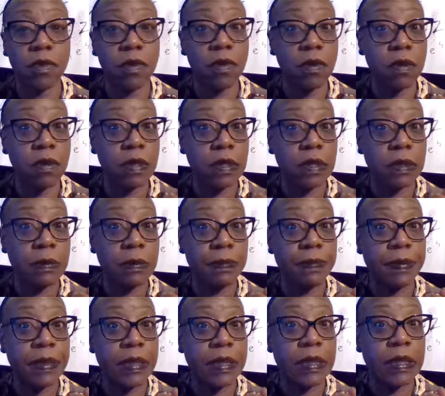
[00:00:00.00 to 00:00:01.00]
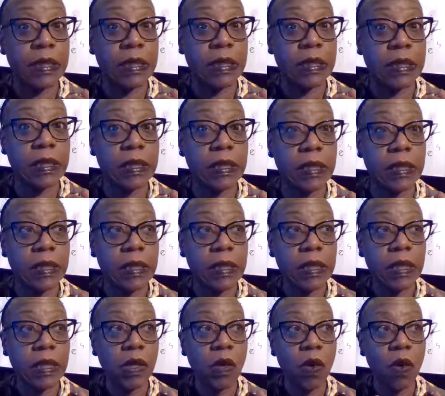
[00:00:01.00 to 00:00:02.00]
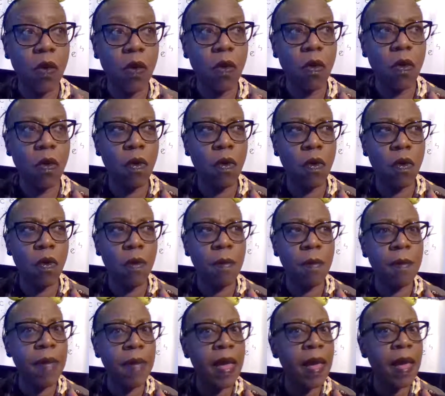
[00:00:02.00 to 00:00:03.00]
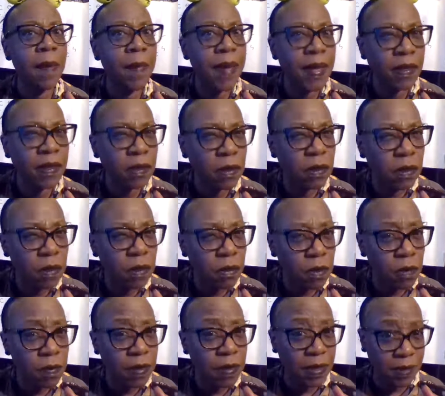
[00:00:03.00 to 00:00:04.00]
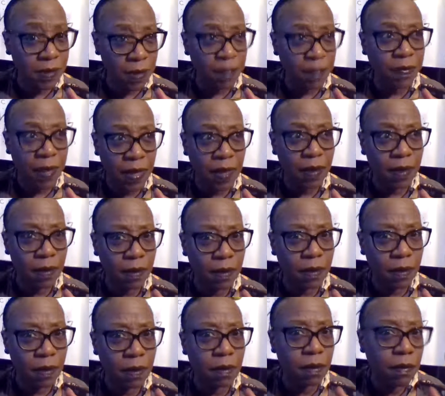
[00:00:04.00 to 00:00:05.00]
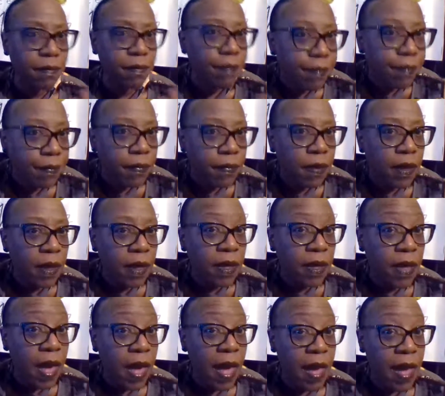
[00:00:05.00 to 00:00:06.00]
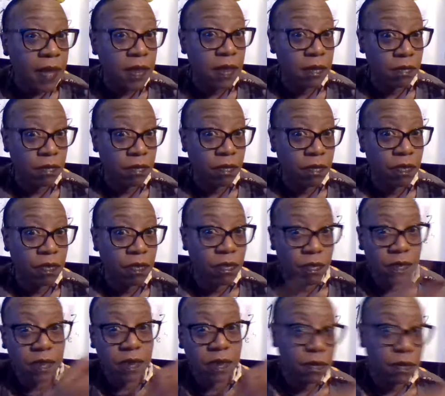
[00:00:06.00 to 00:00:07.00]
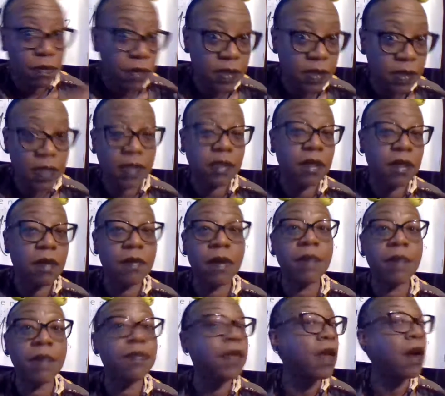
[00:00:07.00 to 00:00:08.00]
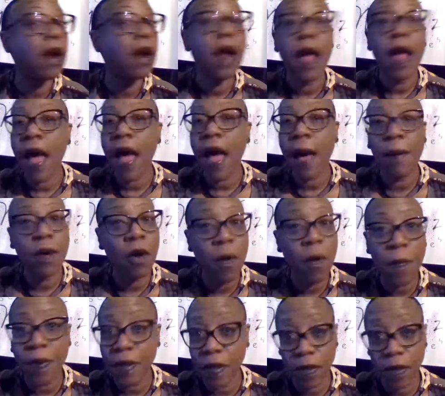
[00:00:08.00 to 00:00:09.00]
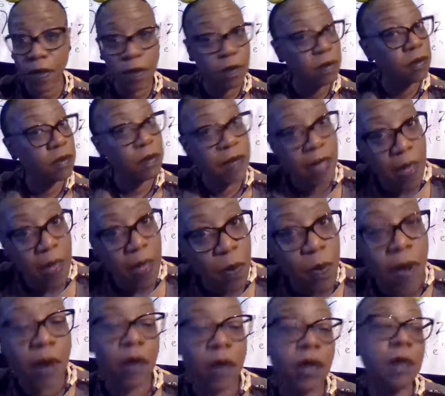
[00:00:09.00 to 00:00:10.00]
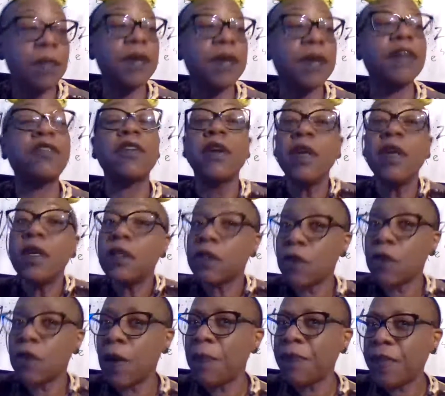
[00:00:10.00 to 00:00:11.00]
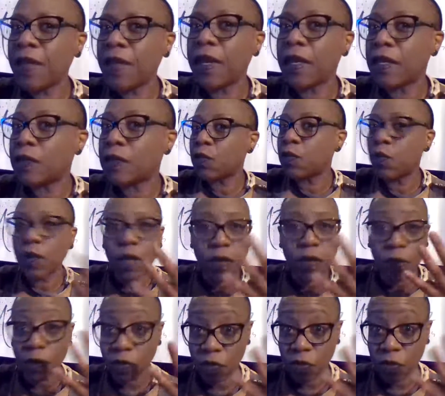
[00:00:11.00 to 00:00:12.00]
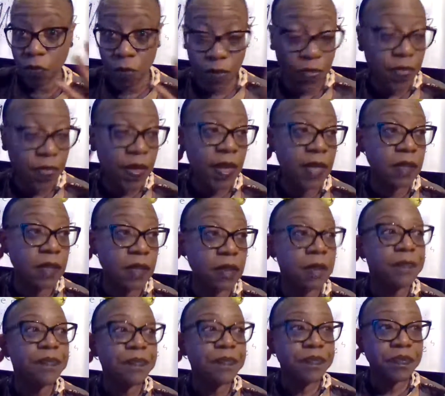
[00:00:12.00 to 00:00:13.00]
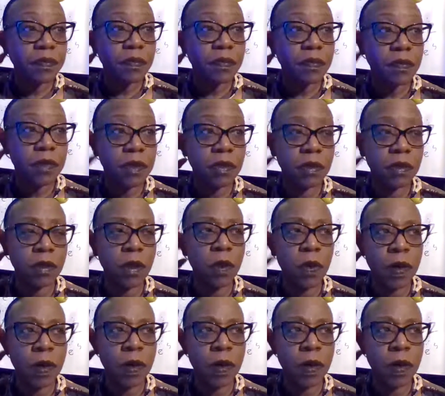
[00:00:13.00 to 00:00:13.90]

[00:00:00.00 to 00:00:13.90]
or it's blood, or maybe it's lube, because I'm thinking you had to stick something up there. I'm hoping you use some KY on it, bitch. So I'm thinking one of those three things. So,